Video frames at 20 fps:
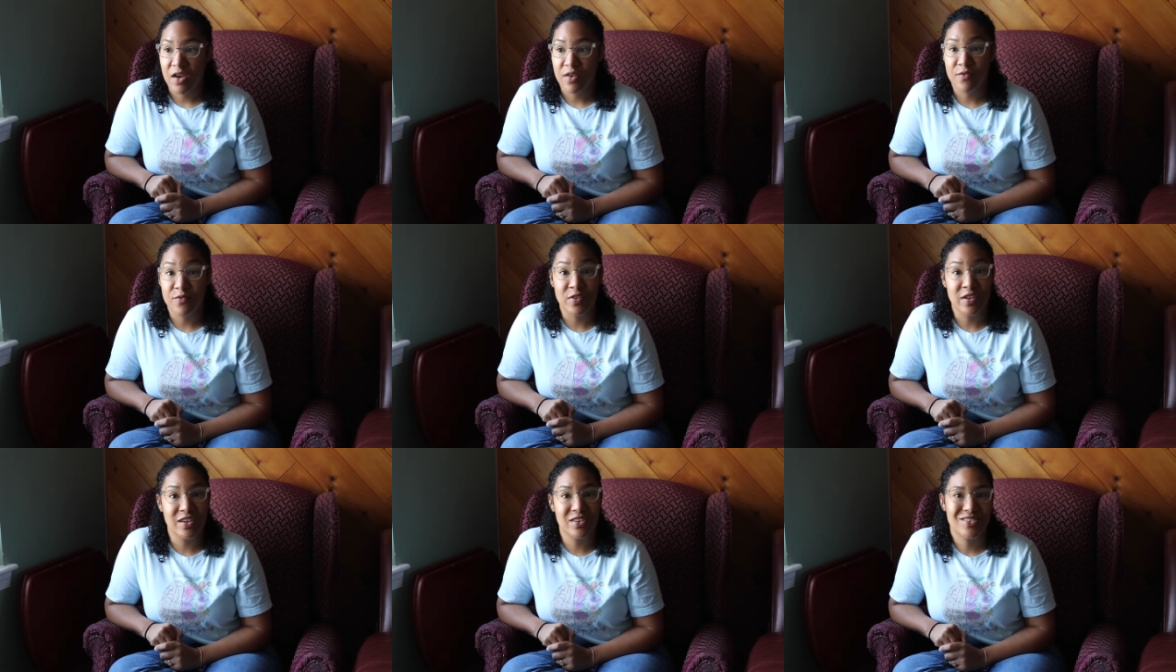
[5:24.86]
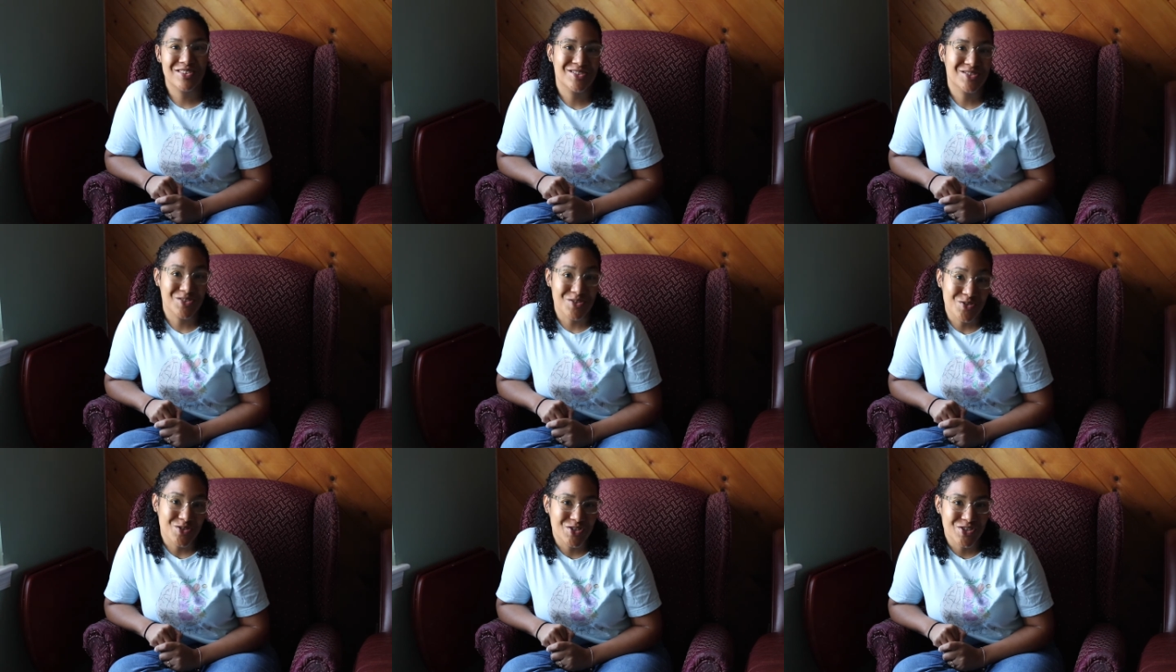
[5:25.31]
via the
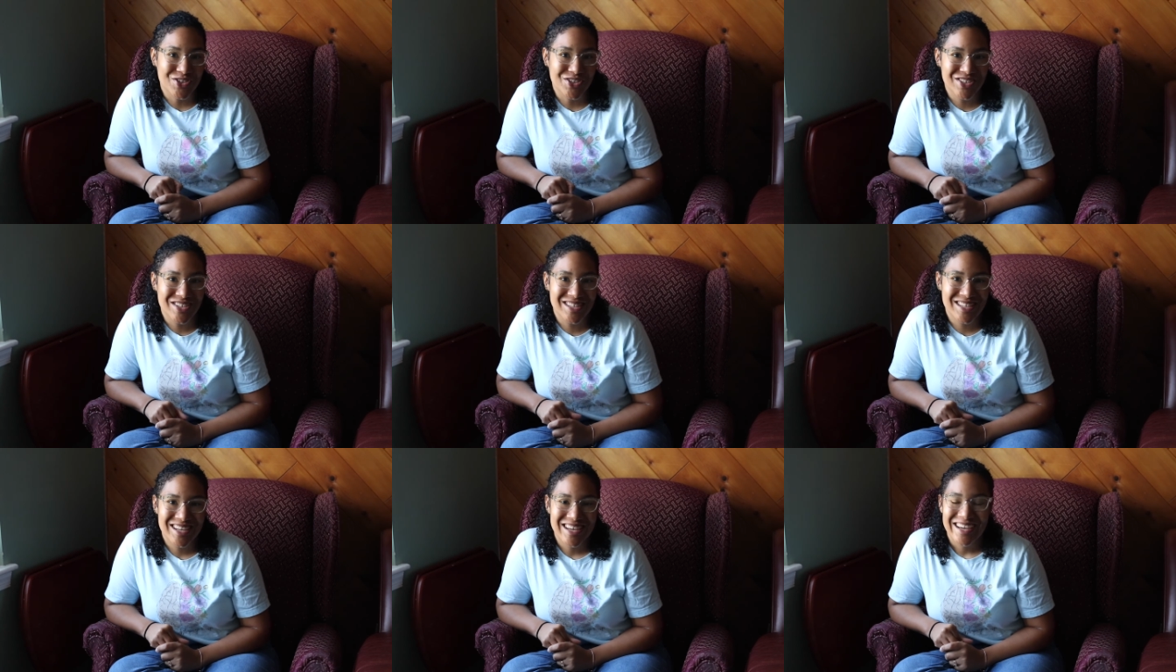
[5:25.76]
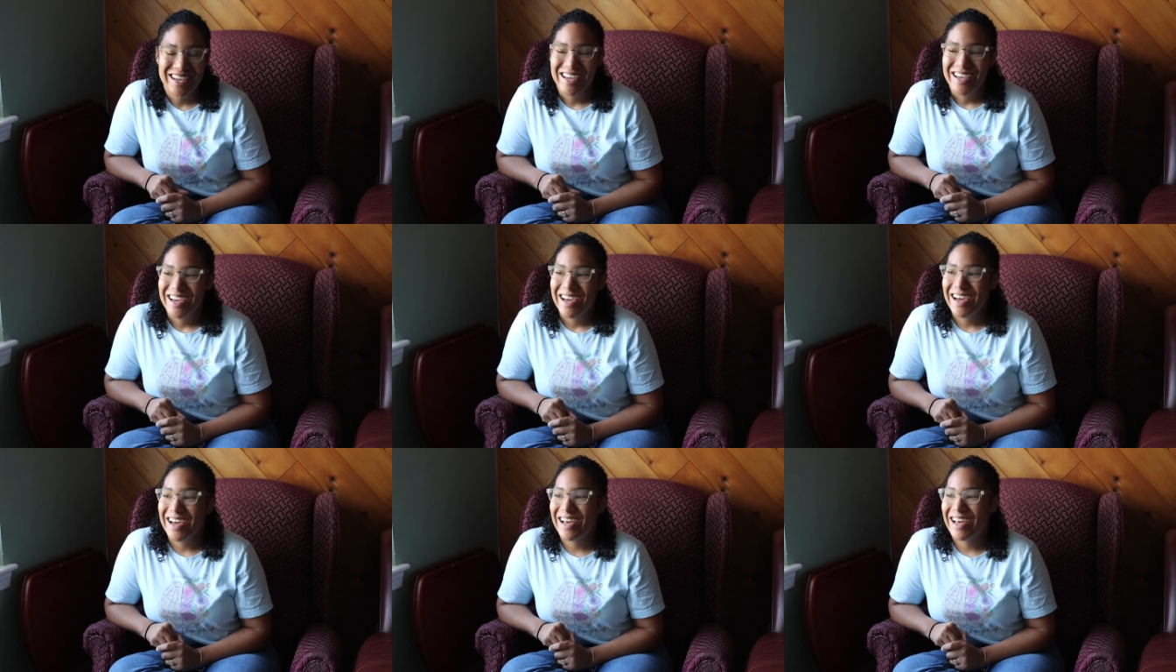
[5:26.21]
socials,
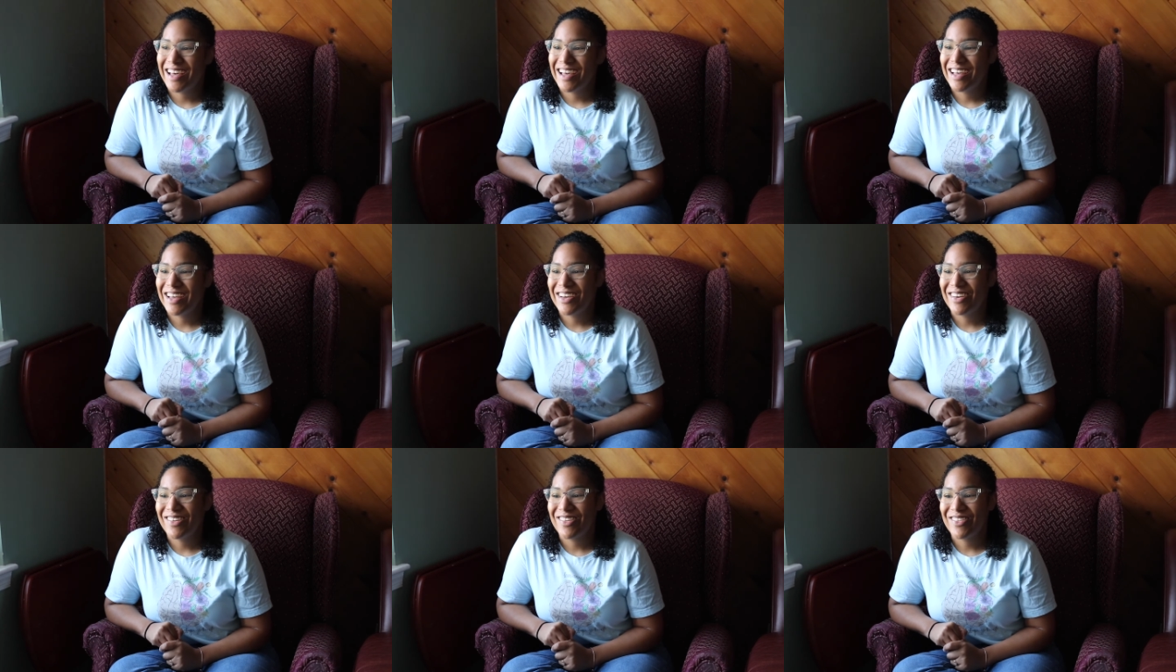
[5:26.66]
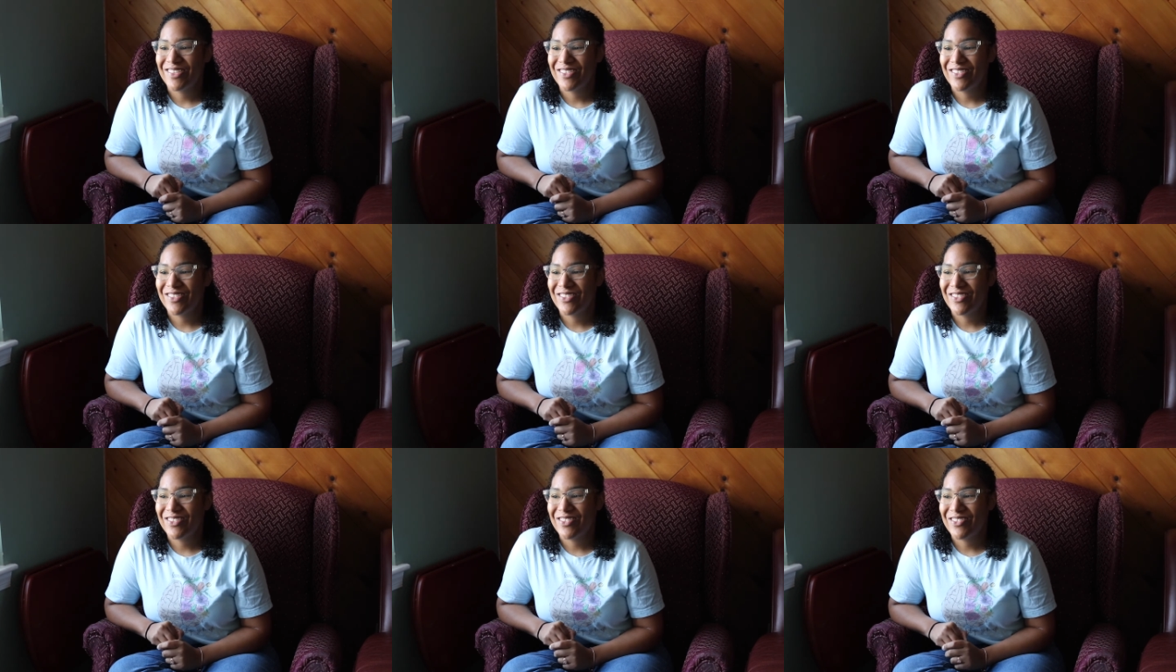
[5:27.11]
uh,
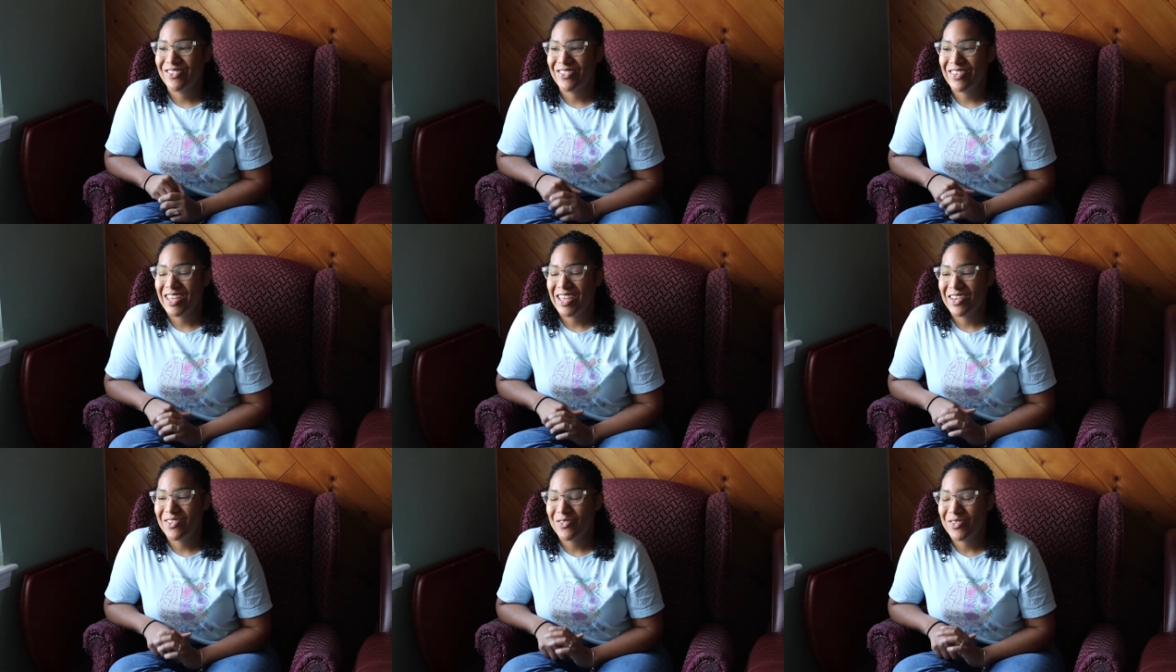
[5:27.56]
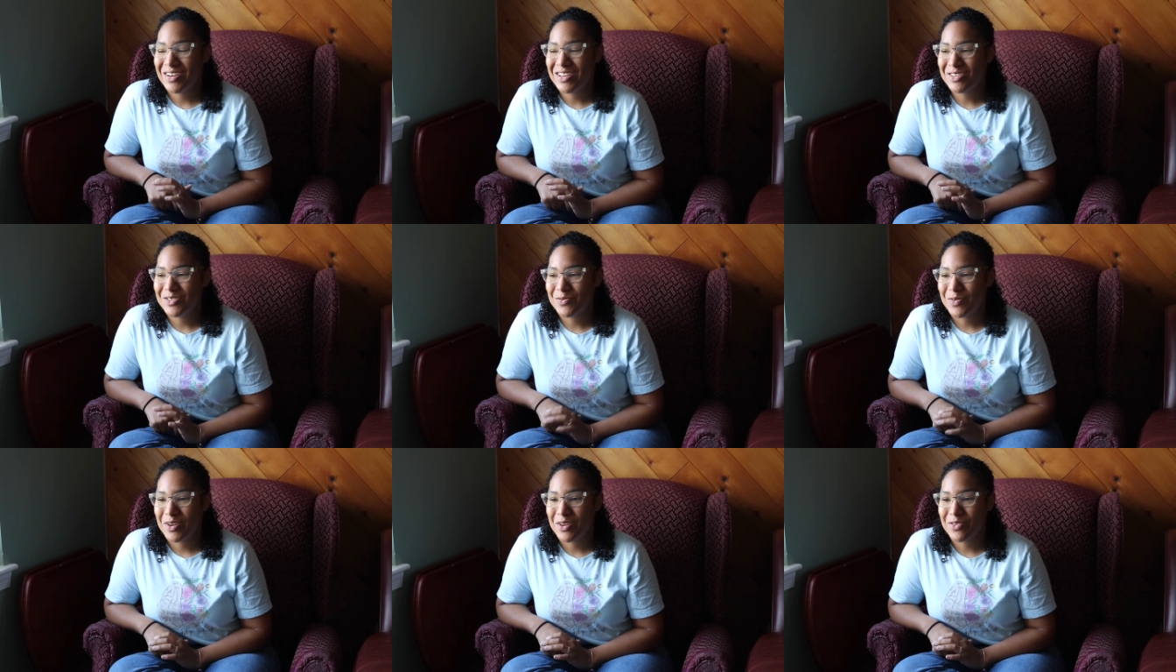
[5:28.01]
it
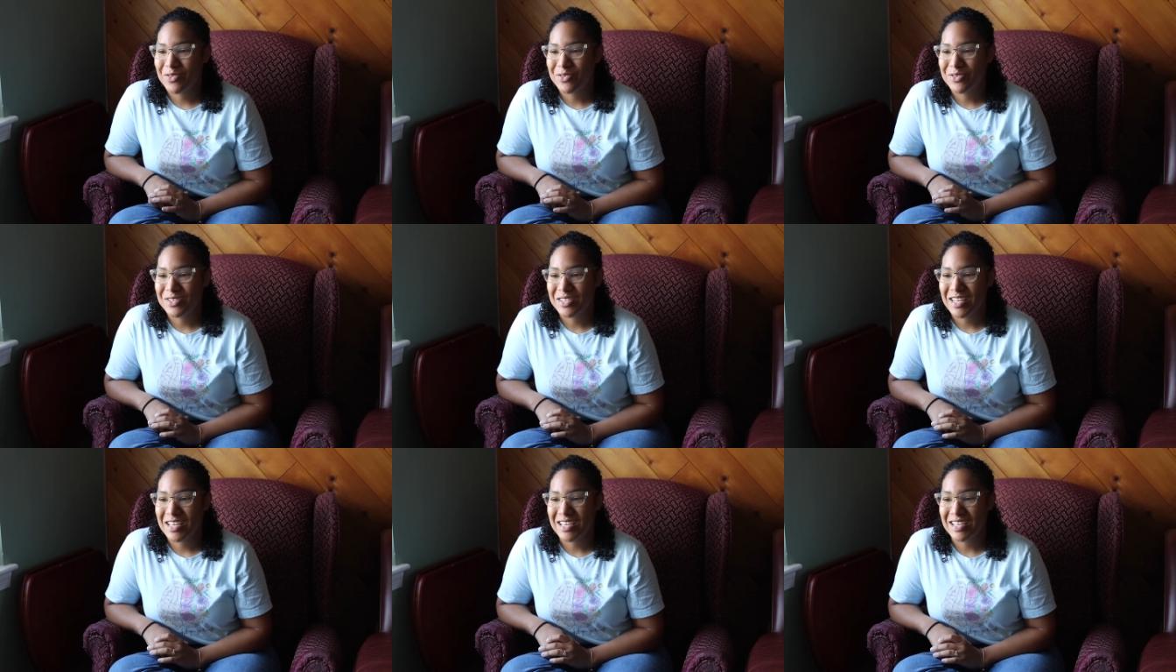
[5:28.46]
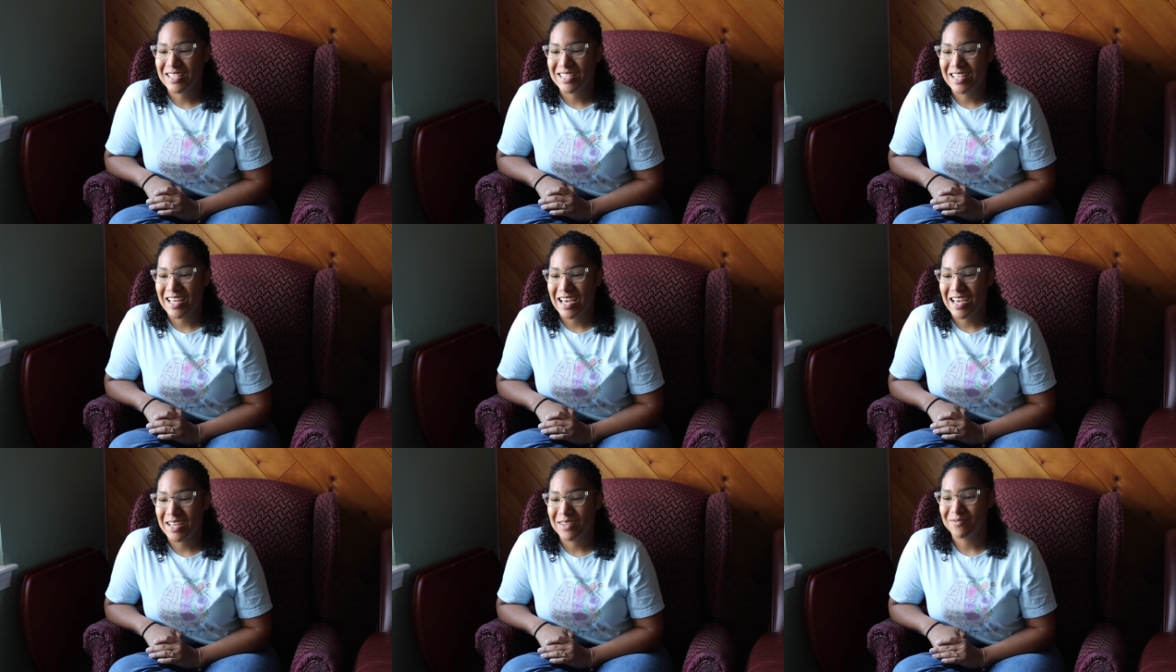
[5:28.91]
was one of those things
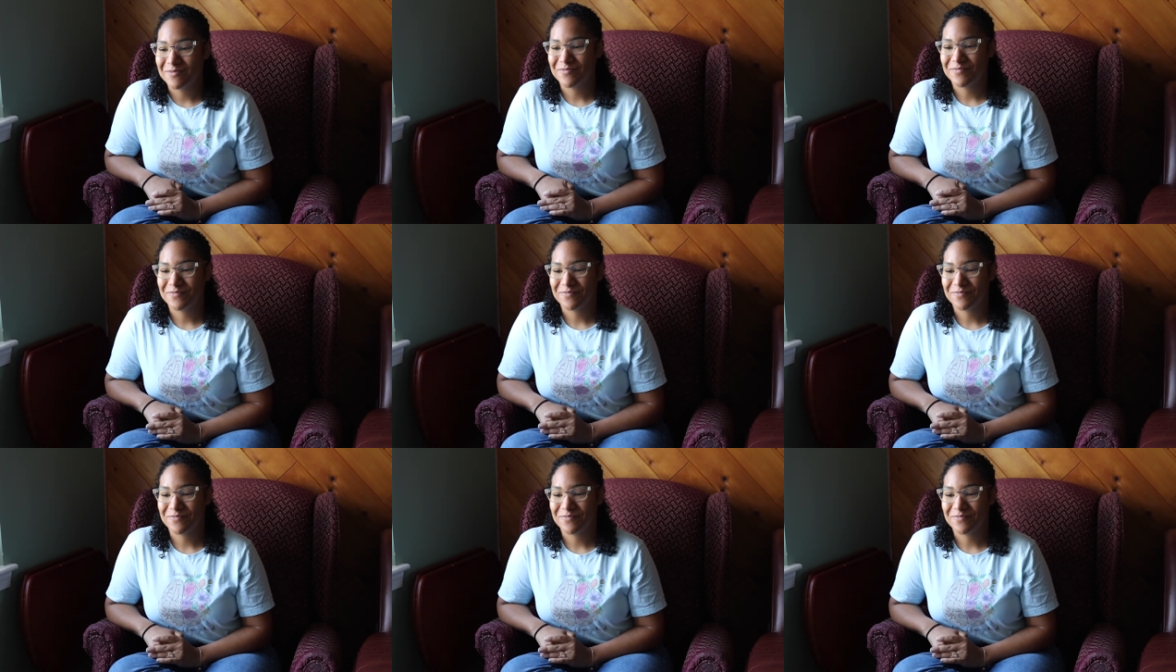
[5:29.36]
that